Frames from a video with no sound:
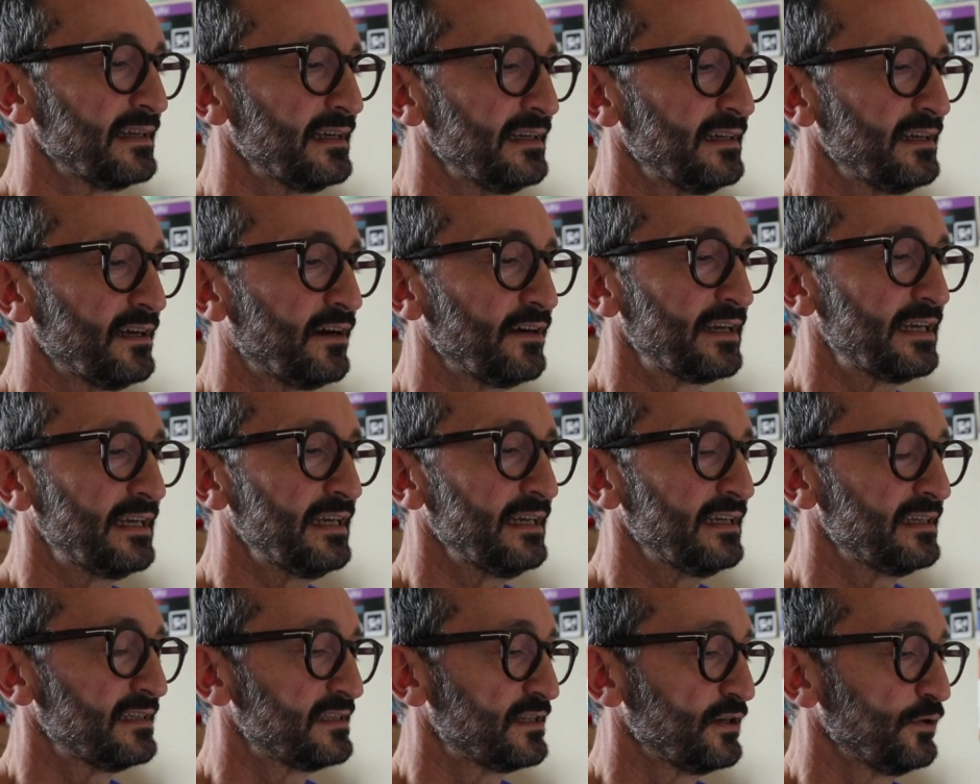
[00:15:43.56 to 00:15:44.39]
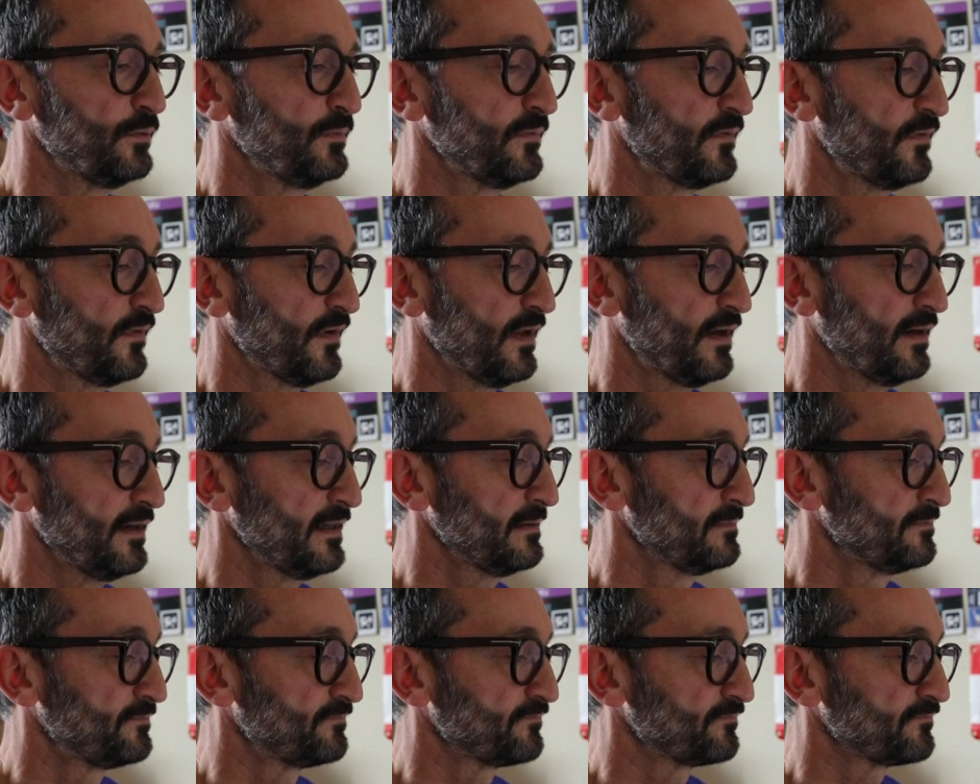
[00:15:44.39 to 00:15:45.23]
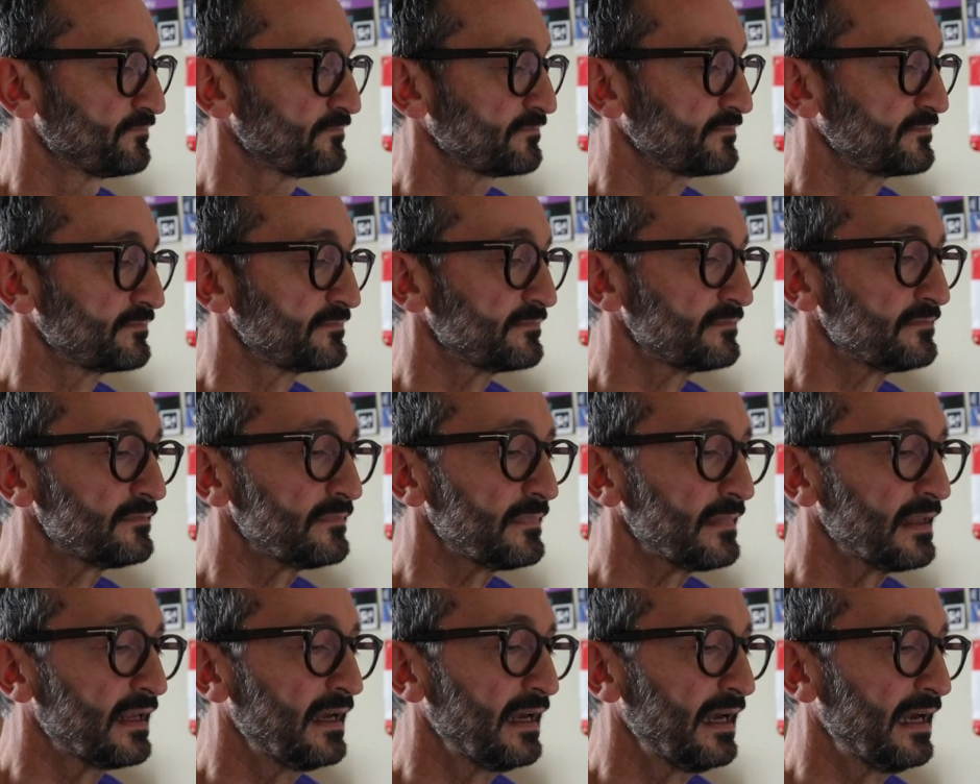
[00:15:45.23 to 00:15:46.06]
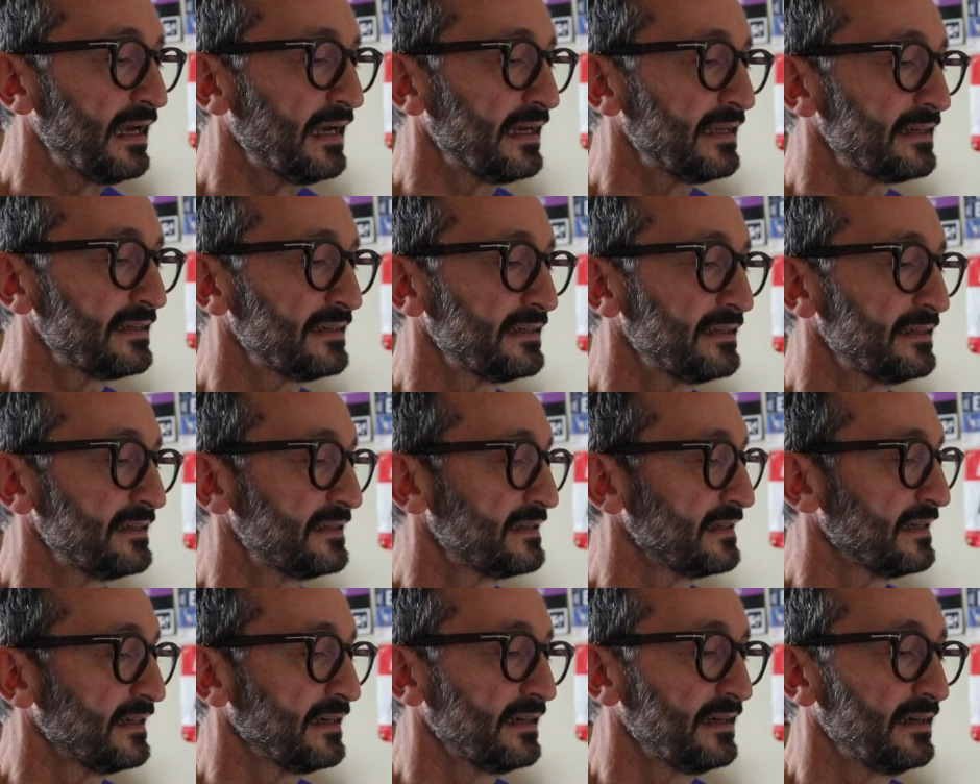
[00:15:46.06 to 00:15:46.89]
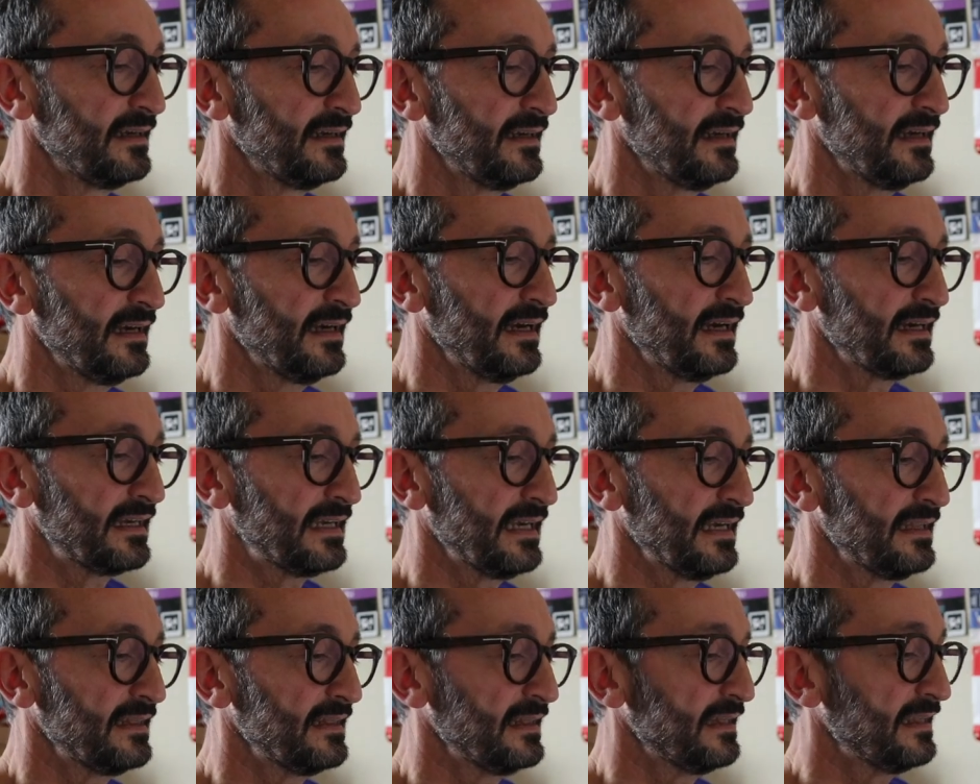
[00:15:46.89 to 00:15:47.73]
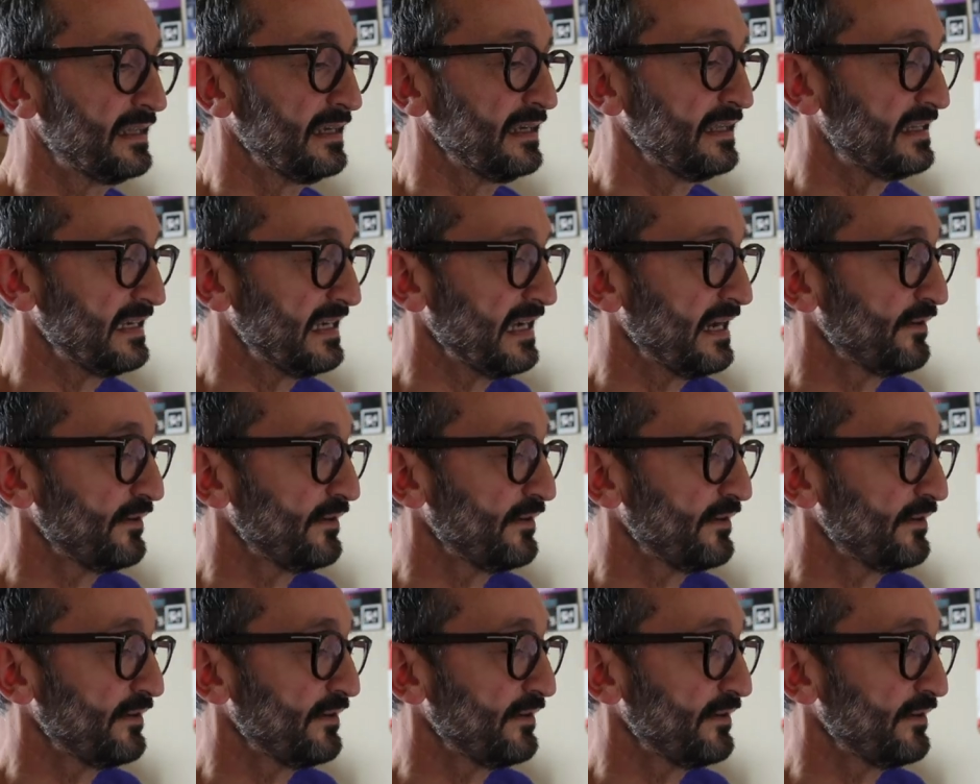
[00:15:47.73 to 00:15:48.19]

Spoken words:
Nike Zoom Fly, and again the